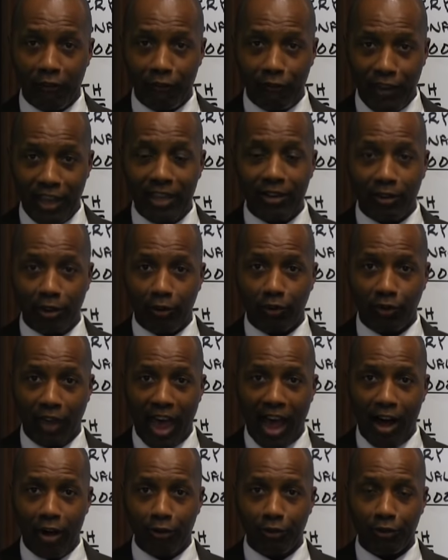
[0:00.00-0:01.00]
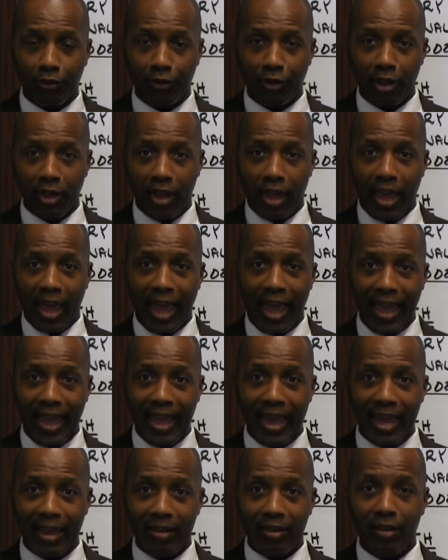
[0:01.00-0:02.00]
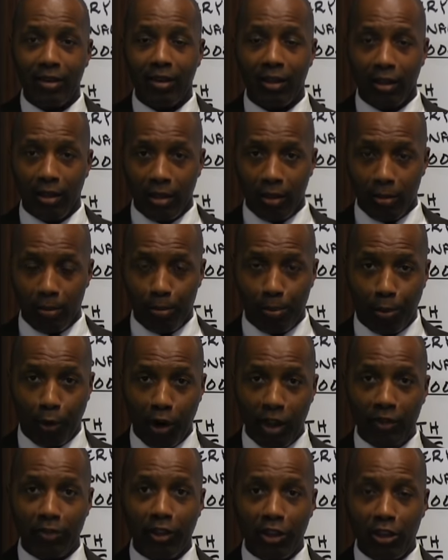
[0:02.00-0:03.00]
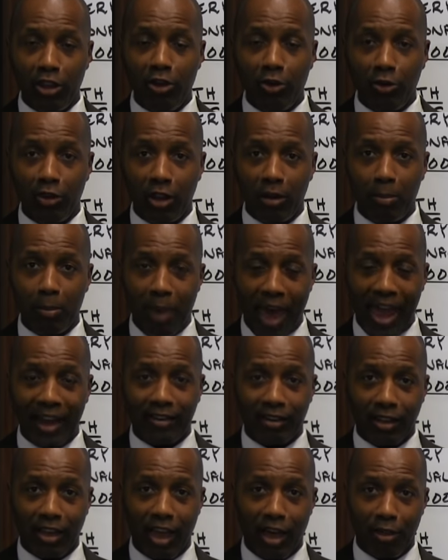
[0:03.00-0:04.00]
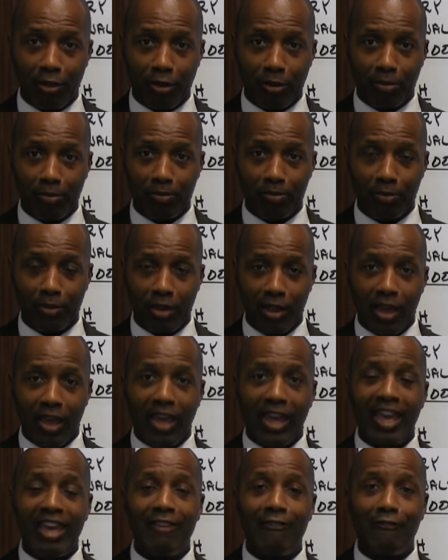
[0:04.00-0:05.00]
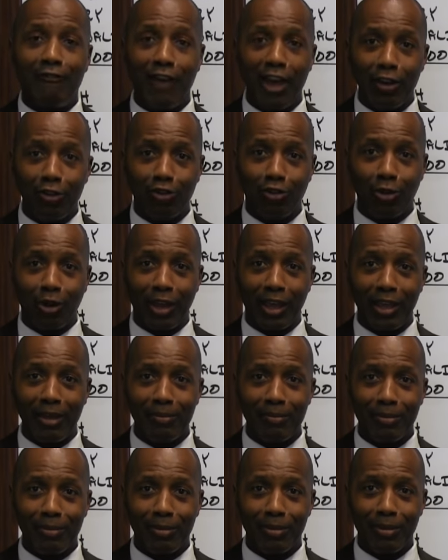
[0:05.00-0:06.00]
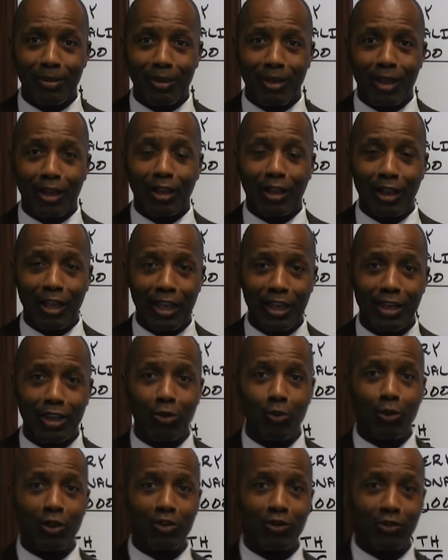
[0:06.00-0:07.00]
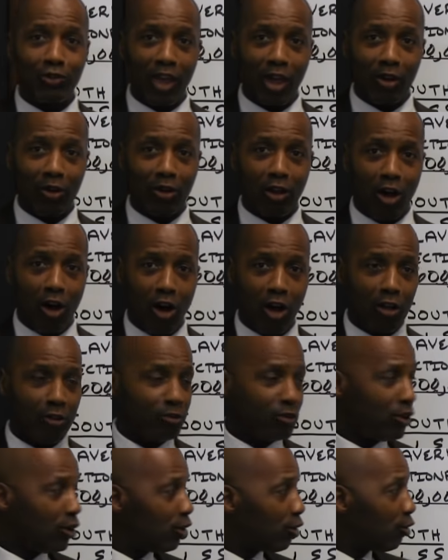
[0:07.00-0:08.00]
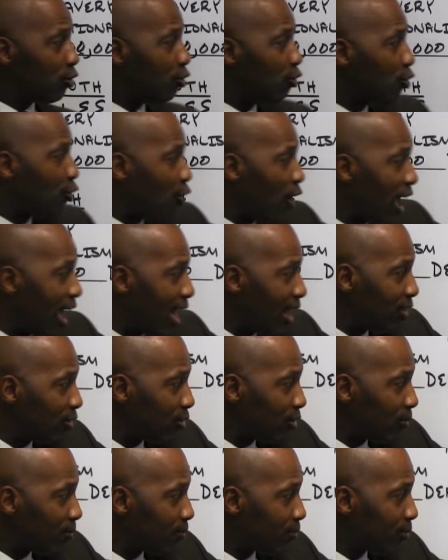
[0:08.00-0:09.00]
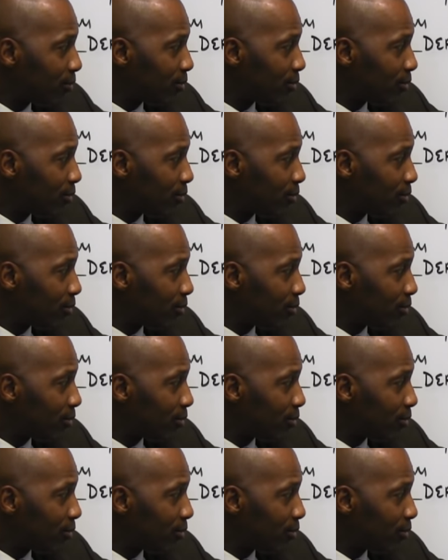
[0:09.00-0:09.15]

defeat the South and bring the Union back together. Eventually, Lincoln would settle on Grant.